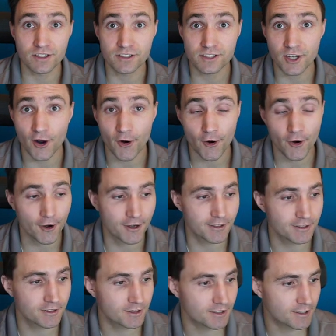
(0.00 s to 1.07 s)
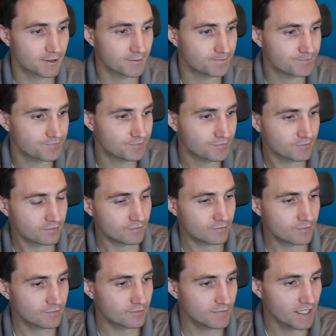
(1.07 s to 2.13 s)
stars.
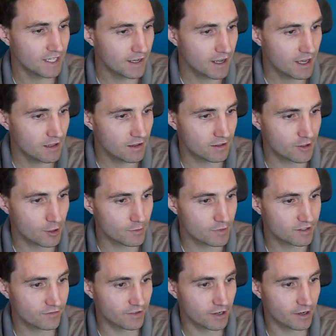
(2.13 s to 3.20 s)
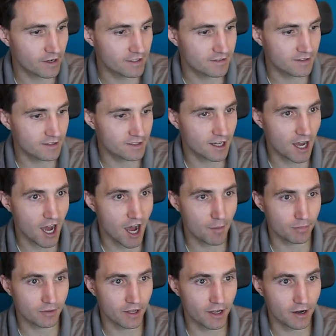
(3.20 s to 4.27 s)
The thermosphere is the
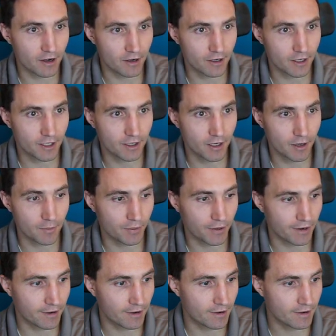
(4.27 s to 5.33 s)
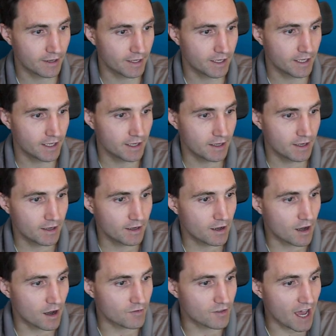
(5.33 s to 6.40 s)
top layer up here
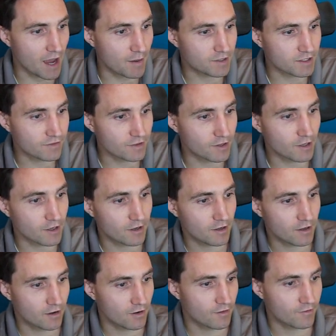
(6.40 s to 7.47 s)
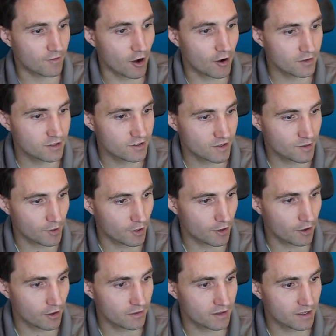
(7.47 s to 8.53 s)
of the atmosphere, farthest from
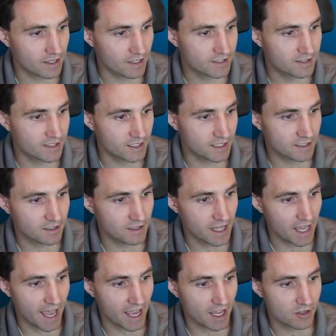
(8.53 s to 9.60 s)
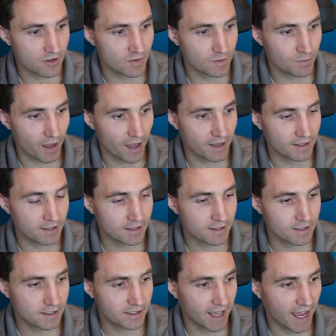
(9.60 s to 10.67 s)
Earth and extending to the edge of space.
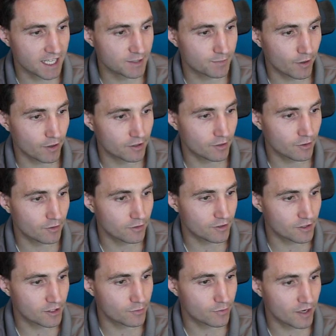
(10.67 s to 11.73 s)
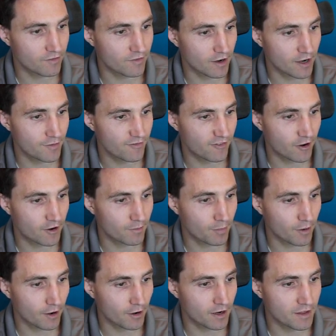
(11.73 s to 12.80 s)
Gas particles are spread very far
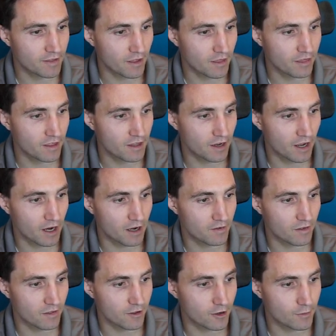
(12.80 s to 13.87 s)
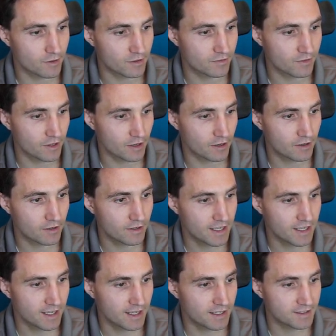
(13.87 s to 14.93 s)
apart in the thin air of the thermosphere.
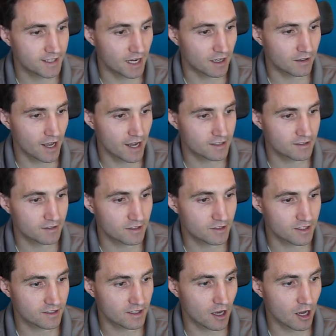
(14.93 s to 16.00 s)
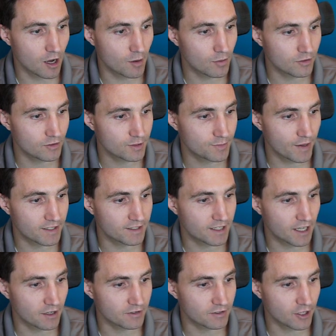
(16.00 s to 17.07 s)
Satellites such as the Hubble Space
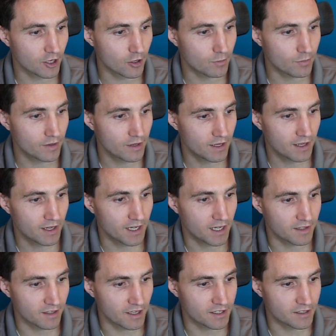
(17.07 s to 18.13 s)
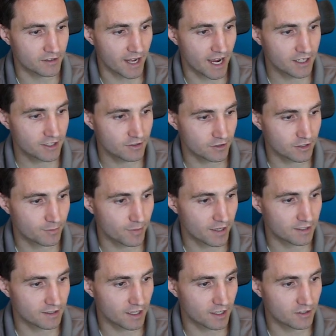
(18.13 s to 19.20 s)
Telescope and the International Space
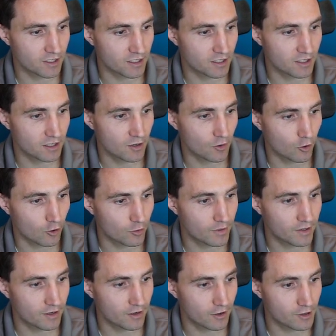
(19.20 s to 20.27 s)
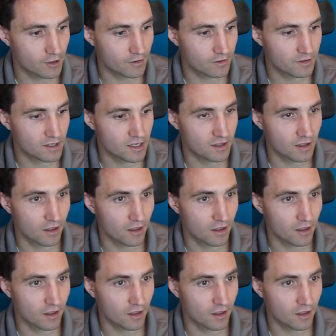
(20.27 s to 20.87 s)
Station orbit Earth in the